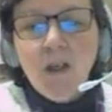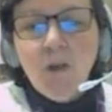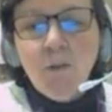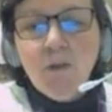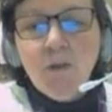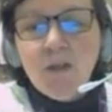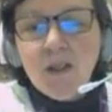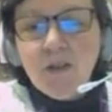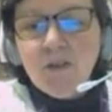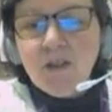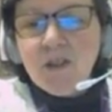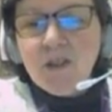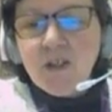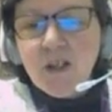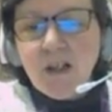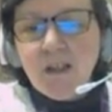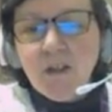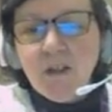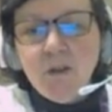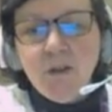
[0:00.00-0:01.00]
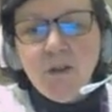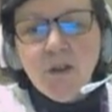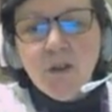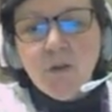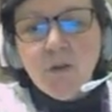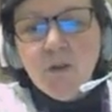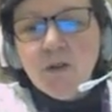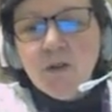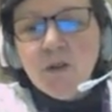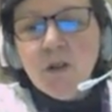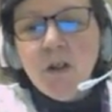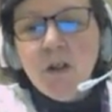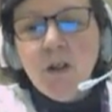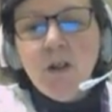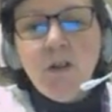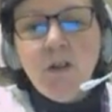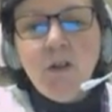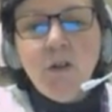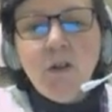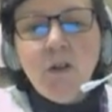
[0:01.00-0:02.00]
Whichever style you use,
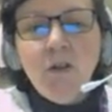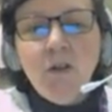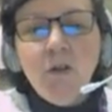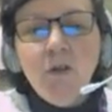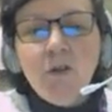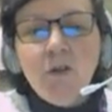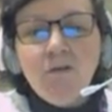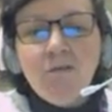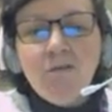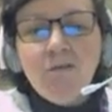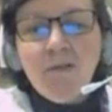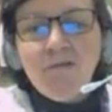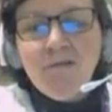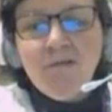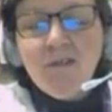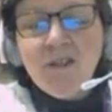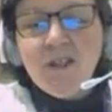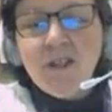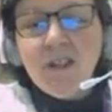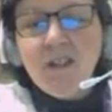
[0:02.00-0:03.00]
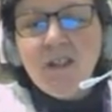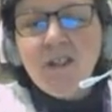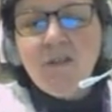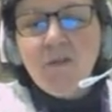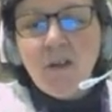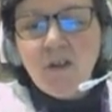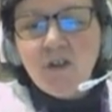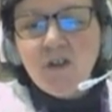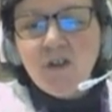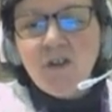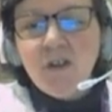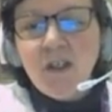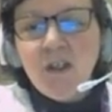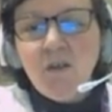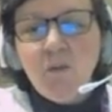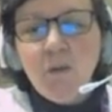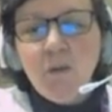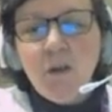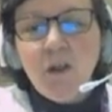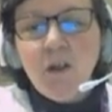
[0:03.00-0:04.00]
you can use the references function
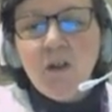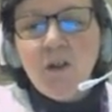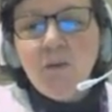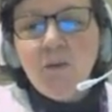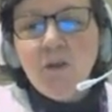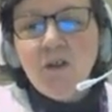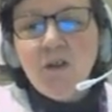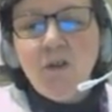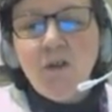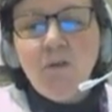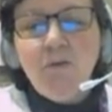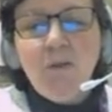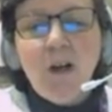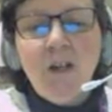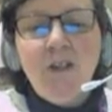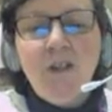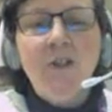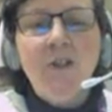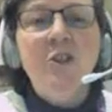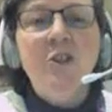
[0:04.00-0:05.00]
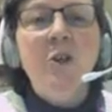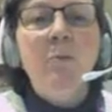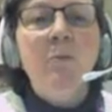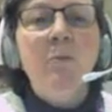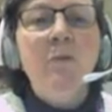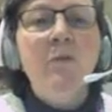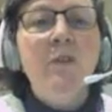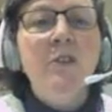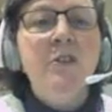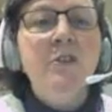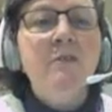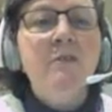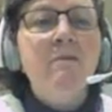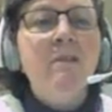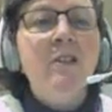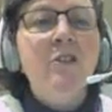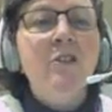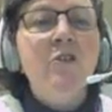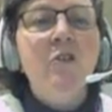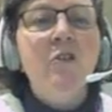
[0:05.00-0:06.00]
in Word, which you'll find at the top of this
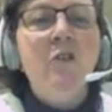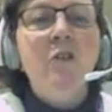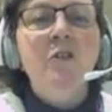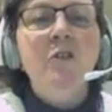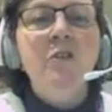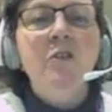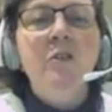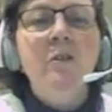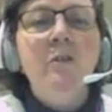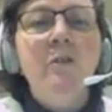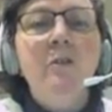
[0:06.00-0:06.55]
screenshot.